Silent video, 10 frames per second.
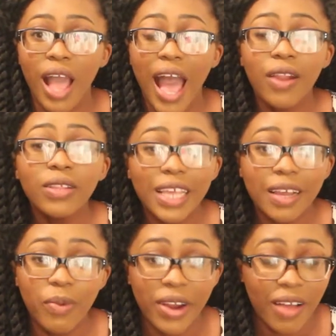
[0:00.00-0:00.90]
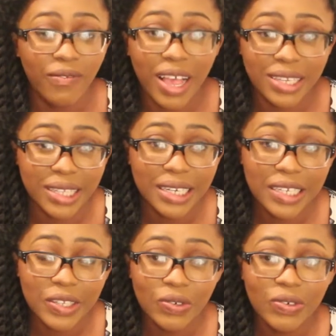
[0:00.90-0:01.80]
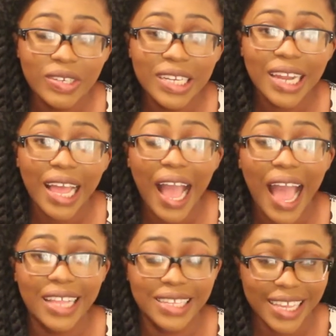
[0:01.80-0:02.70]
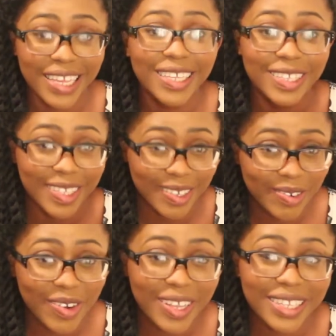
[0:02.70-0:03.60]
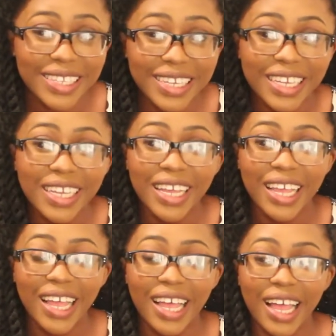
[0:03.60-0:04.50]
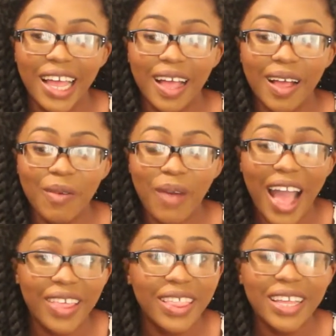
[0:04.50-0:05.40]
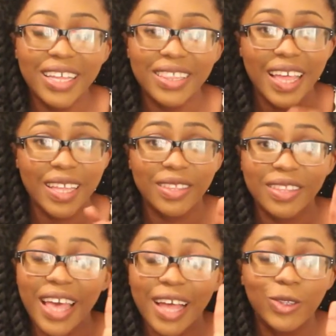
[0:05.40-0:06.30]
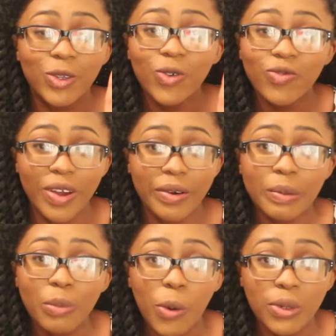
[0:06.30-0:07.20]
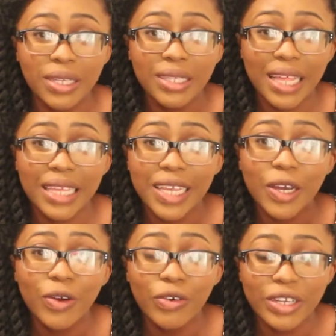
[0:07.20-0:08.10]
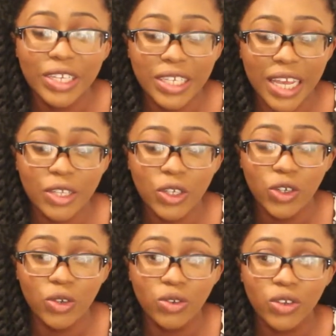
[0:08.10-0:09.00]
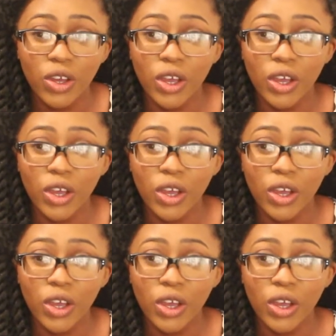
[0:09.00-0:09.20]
prayer and fasting literally. Like, I take it seriously. I think that there are two very important things a Christian should